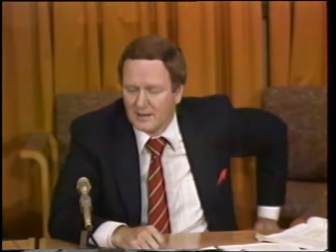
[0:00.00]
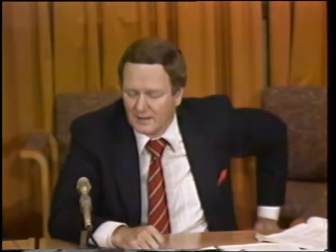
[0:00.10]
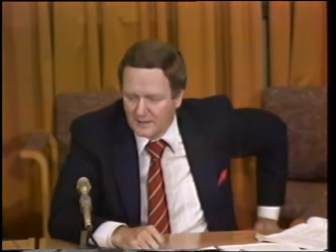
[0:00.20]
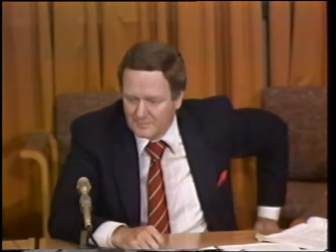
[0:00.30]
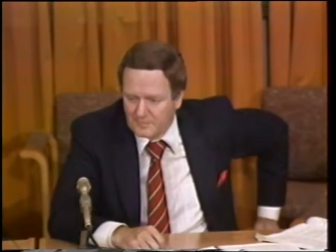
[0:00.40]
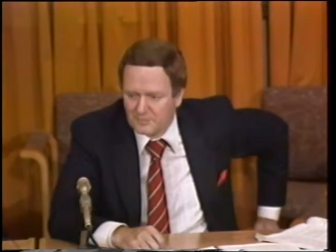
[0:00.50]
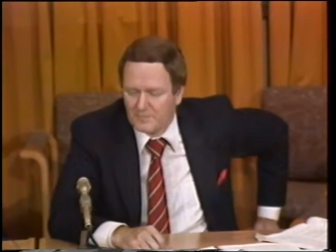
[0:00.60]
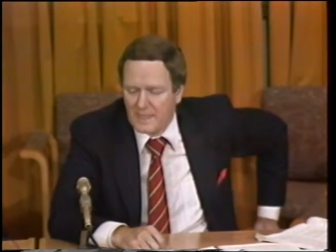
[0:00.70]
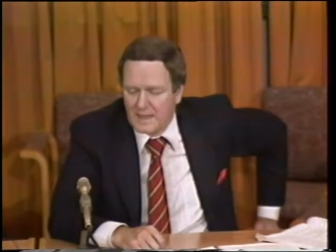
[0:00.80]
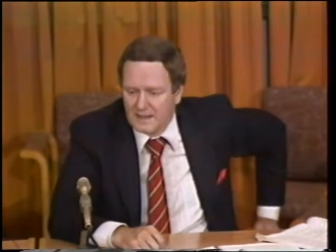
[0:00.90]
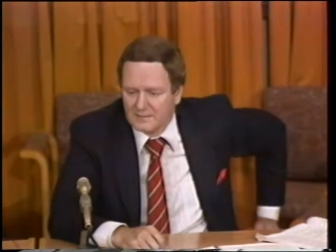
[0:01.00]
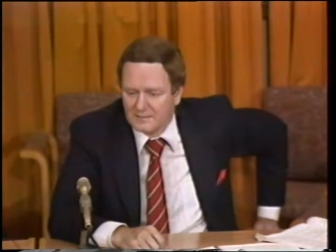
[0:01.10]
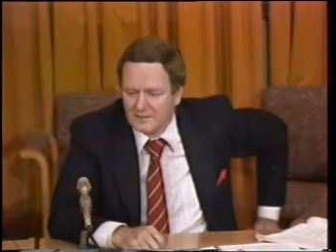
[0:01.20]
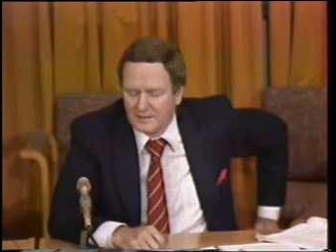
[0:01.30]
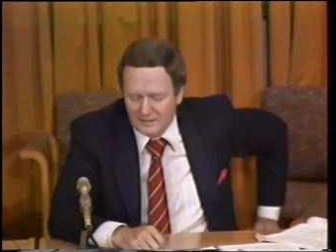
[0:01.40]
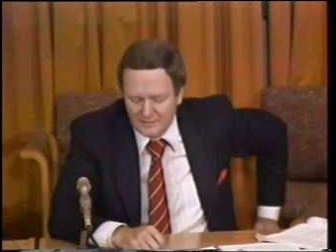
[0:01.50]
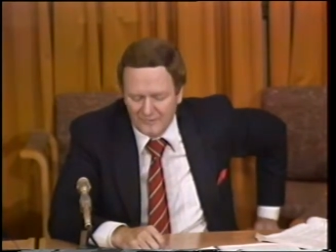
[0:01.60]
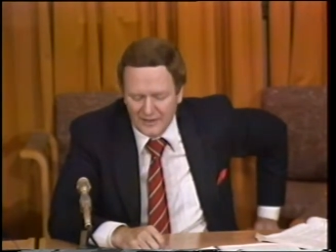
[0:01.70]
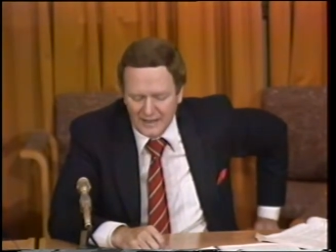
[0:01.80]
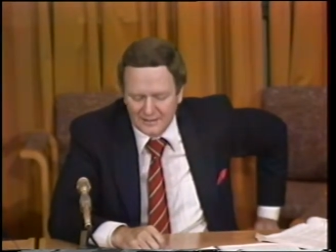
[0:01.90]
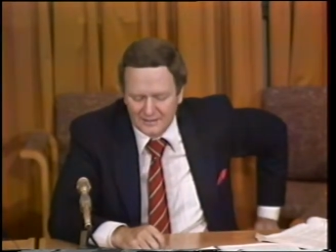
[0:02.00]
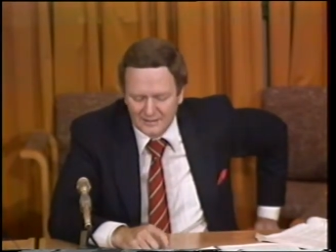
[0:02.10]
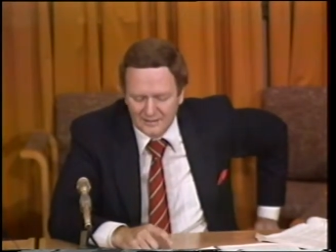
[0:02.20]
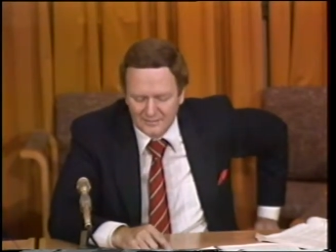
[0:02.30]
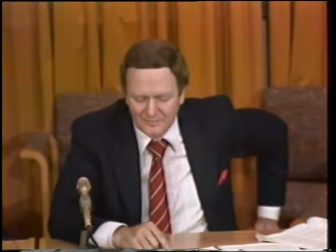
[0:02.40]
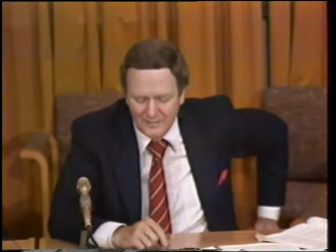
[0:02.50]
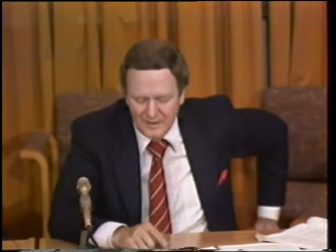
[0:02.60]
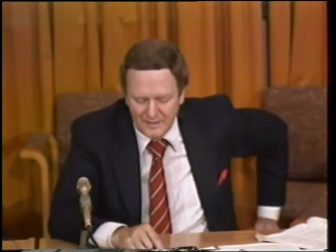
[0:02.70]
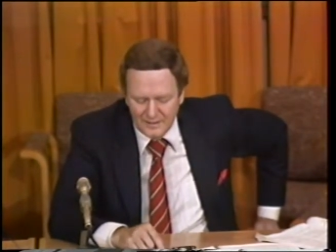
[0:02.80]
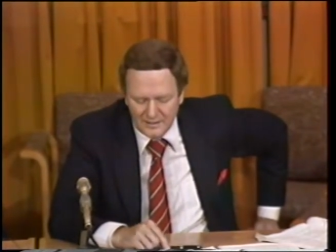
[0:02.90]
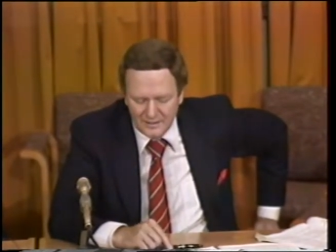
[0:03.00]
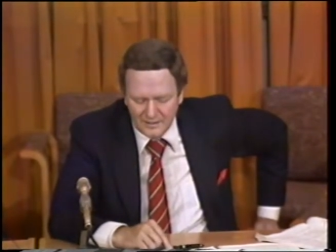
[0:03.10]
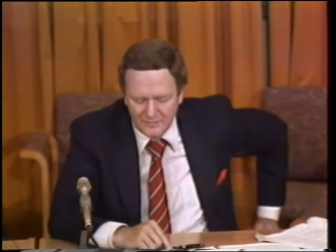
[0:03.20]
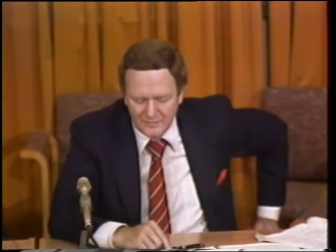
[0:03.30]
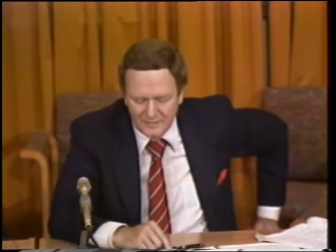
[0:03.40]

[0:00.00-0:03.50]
Uh, and in fact, uh, uh